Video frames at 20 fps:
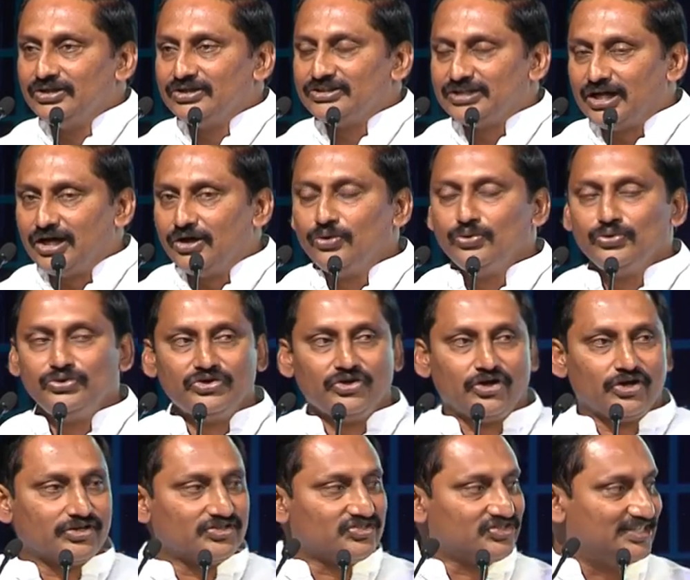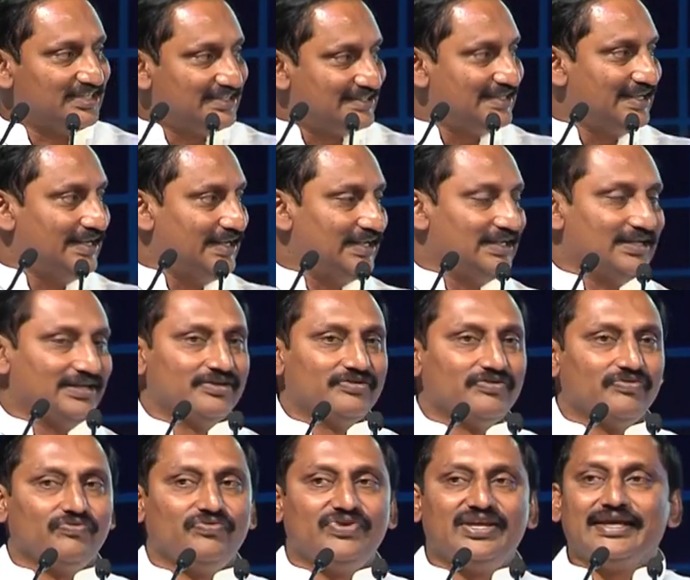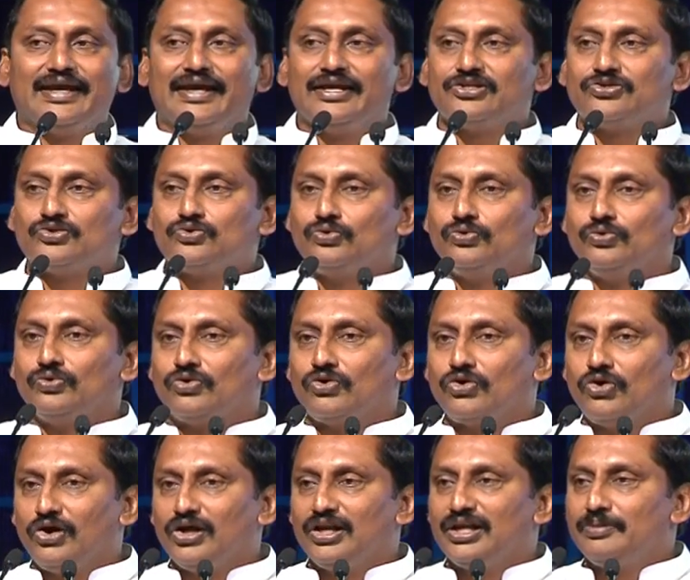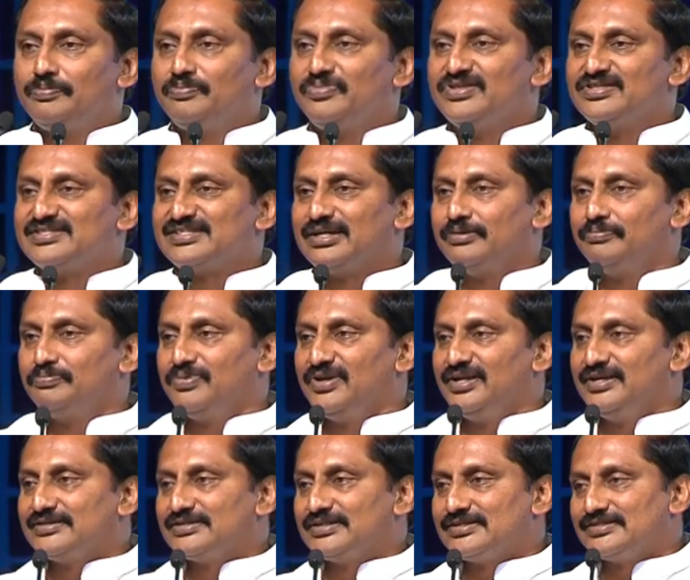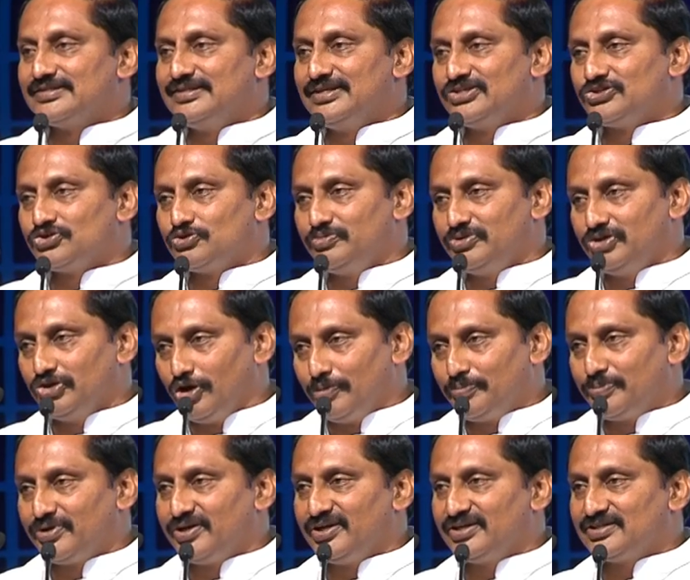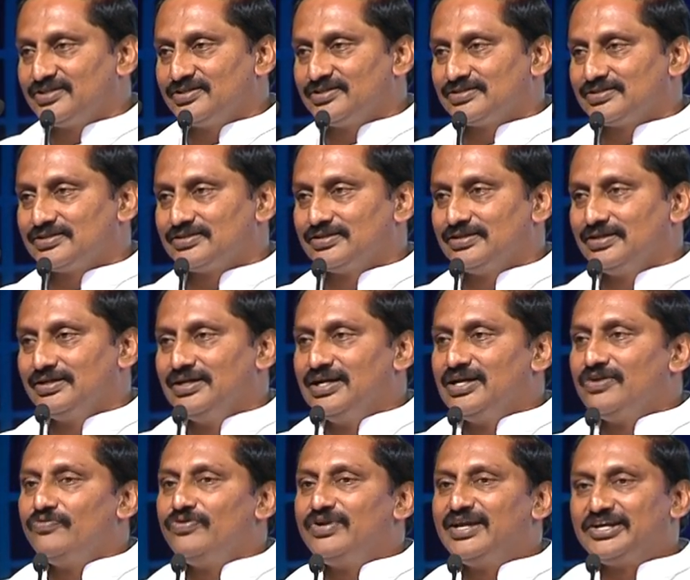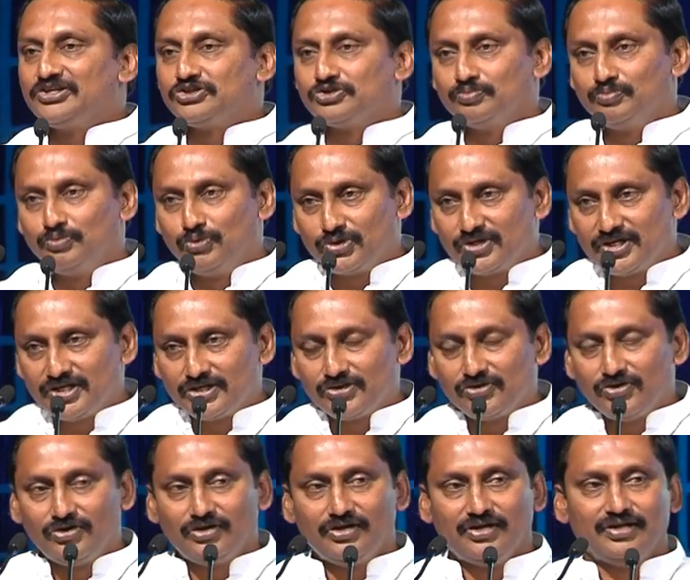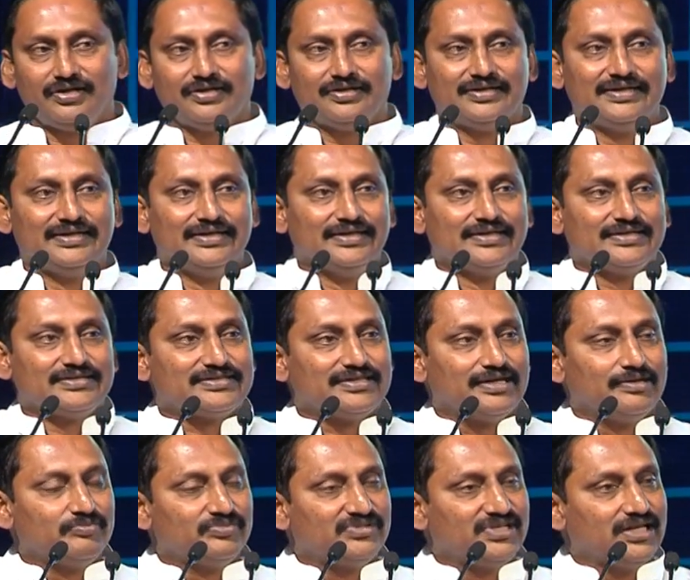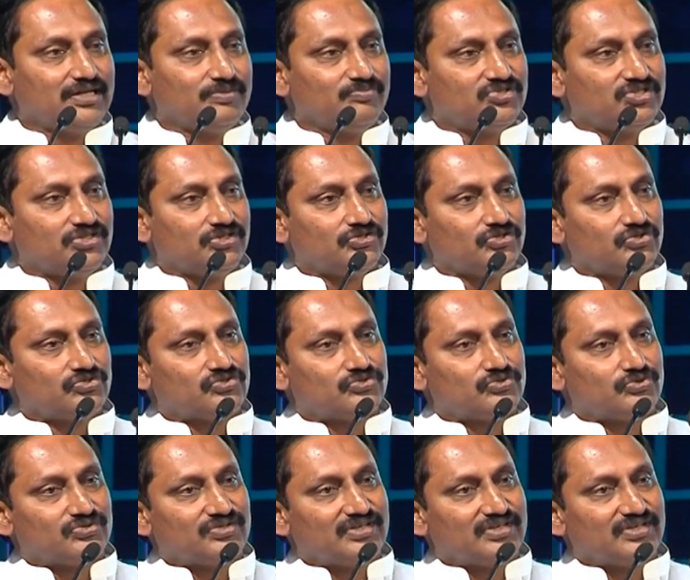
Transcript: town or city, we had to call up in some places. There used to be operators. We had to book a call. Sometimes it used to